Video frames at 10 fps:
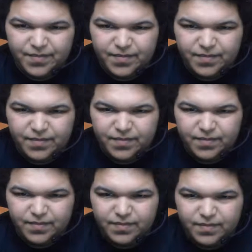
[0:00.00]

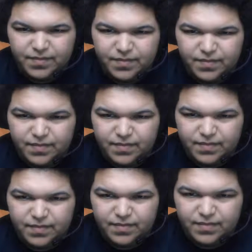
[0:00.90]

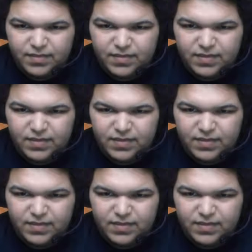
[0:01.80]
(no one is talking)